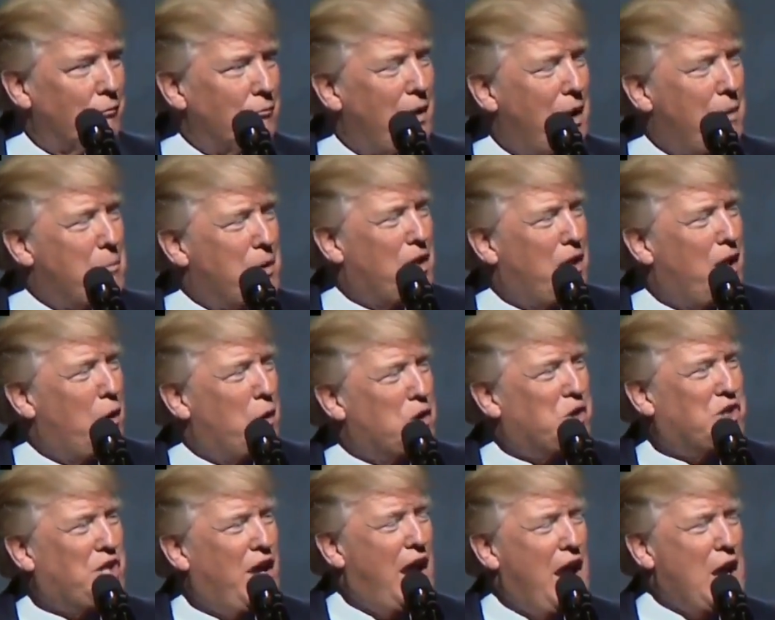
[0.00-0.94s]
Remember they
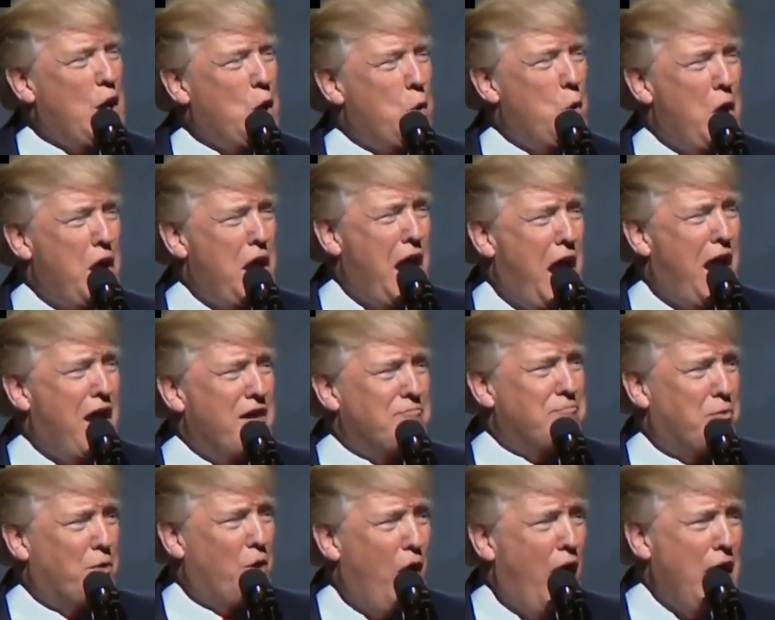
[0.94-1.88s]
were saying, we
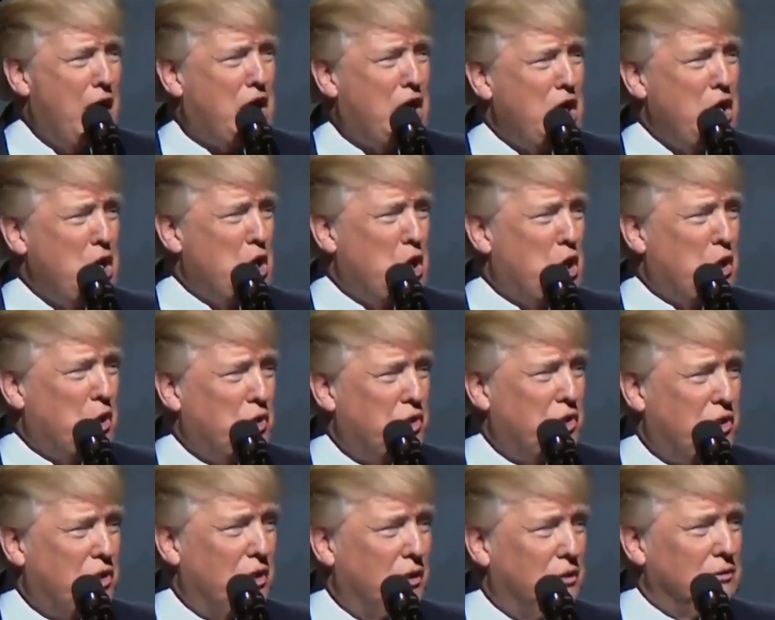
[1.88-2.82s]
have breaking
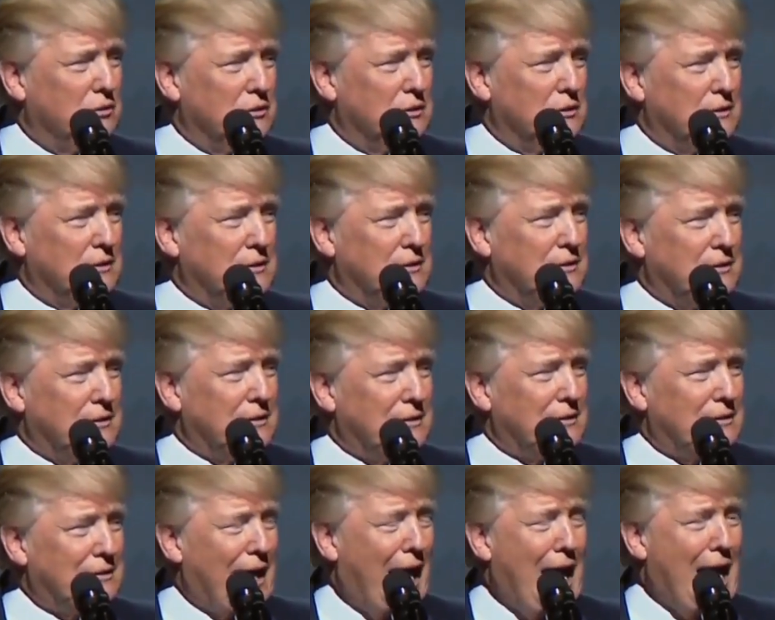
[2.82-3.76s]
news.
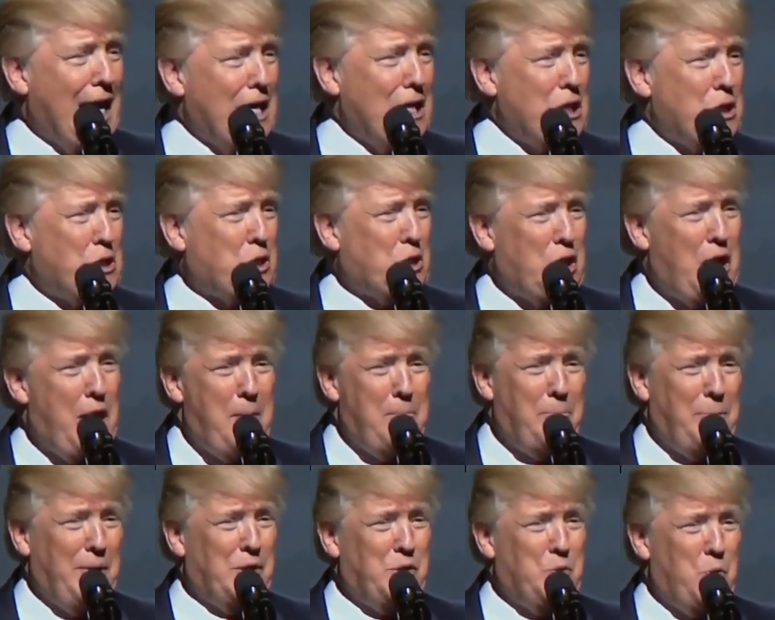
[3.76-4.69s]
Donald
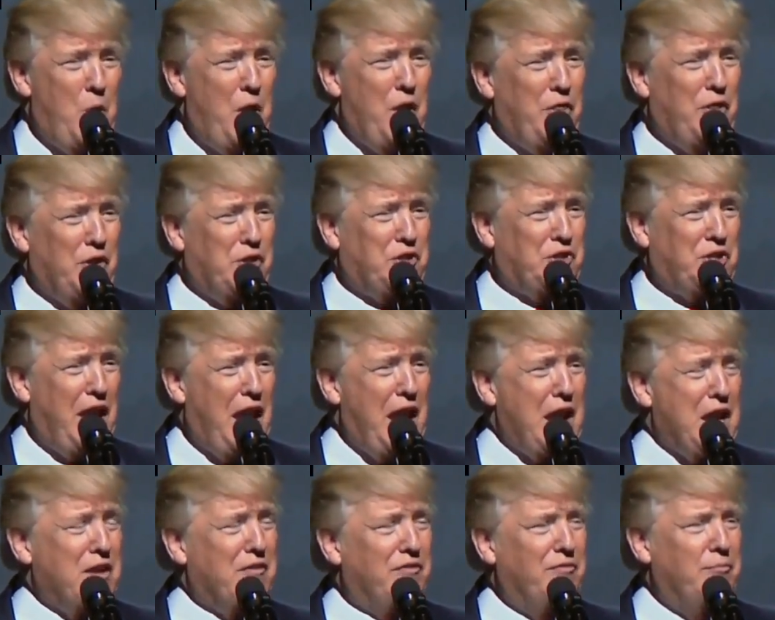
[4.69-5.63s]
Trump has won the
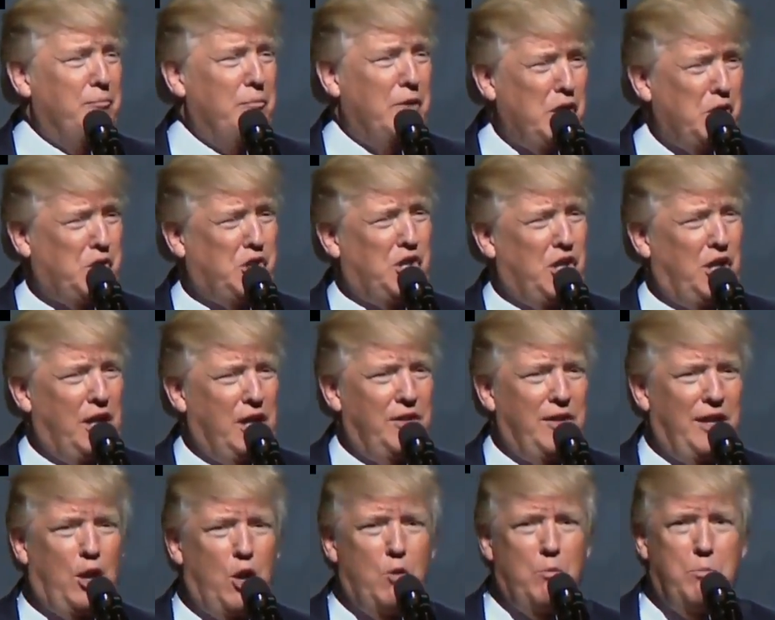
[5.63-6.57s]
state of
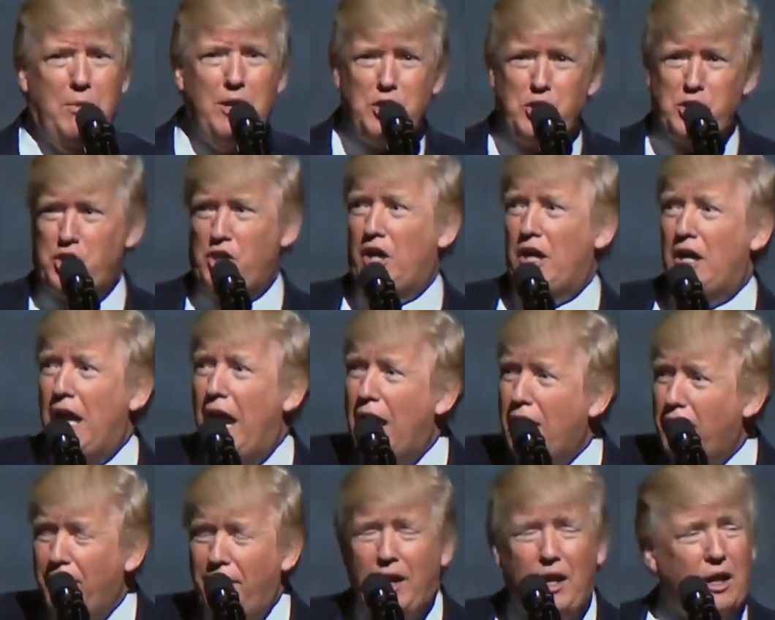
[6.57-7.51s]
Michigan. They go, Michigan,
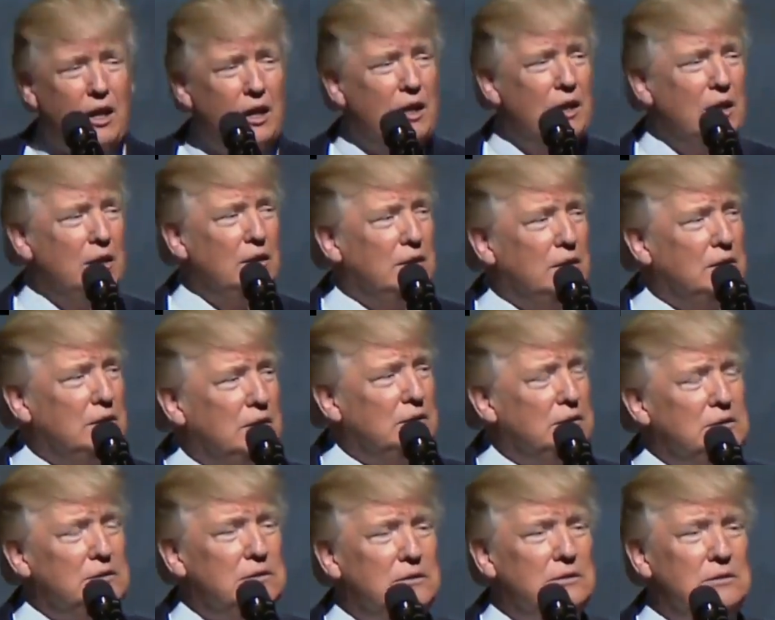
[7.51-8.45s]
how did that?
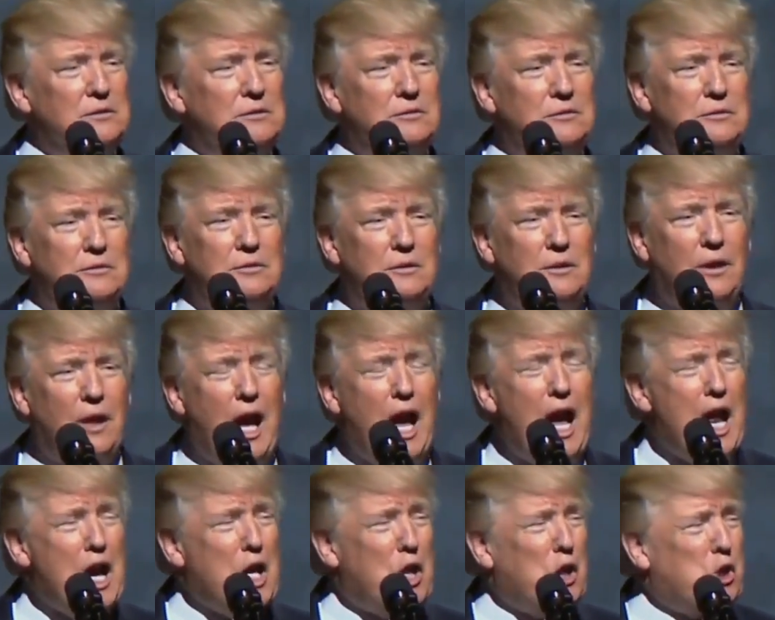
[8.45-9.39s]

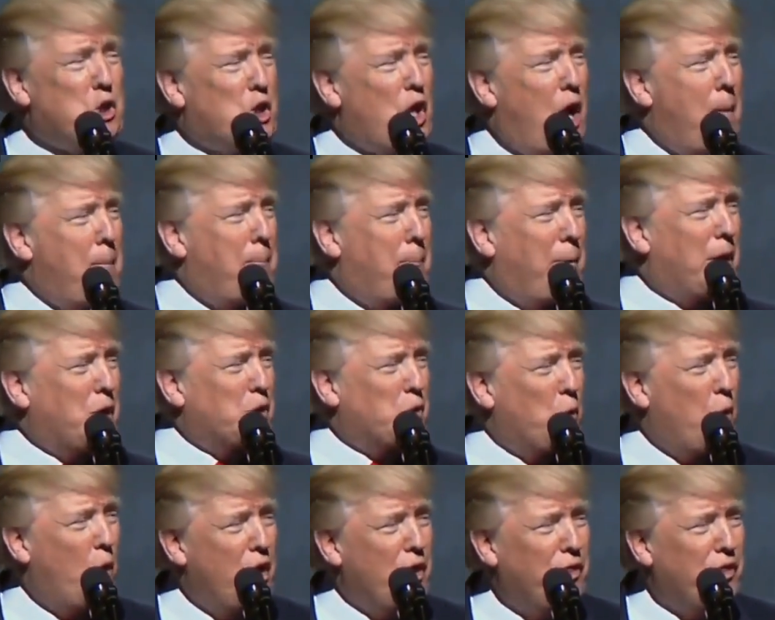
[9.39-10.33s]
Donald Trump
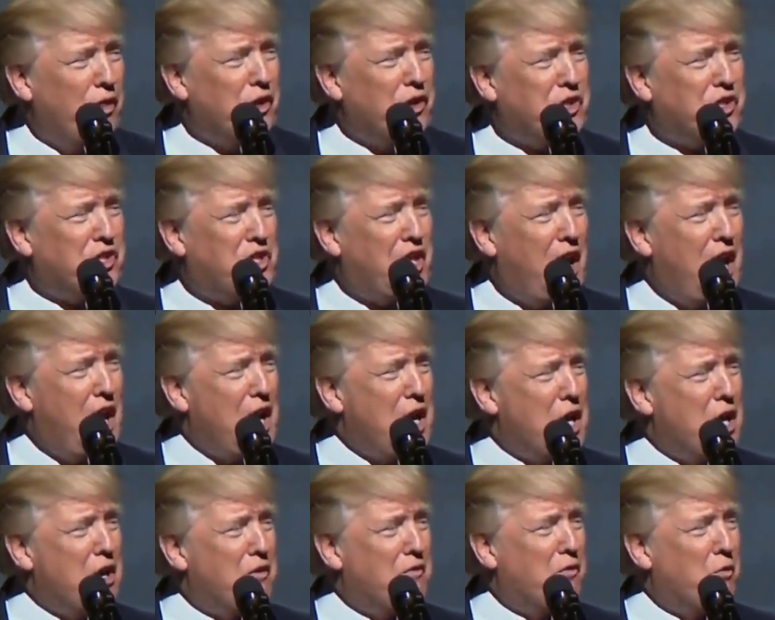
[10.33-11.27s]
has won the
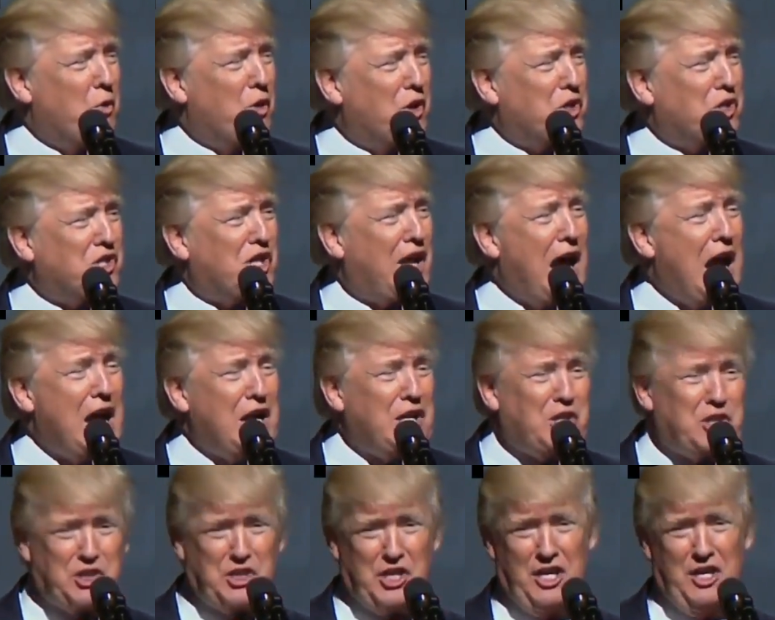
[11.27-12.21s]
state of
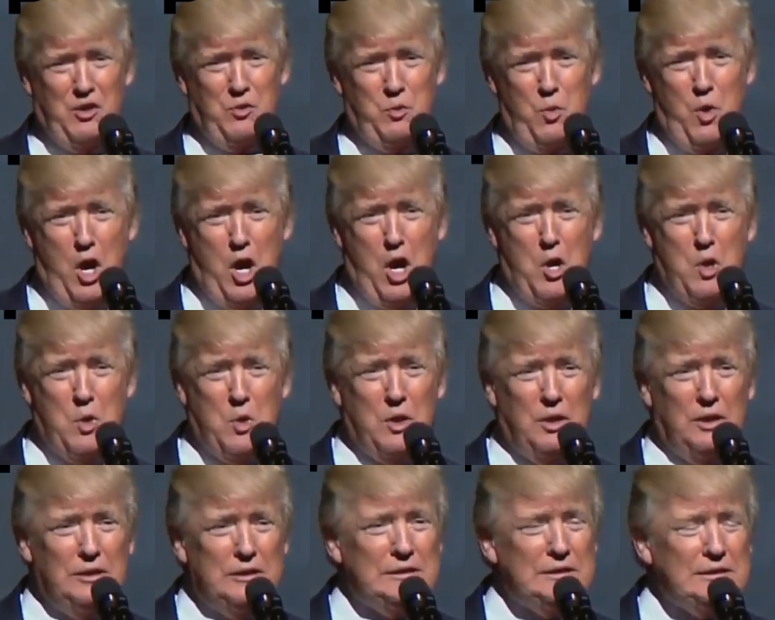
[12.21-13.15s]
Wisconsin. Whoa.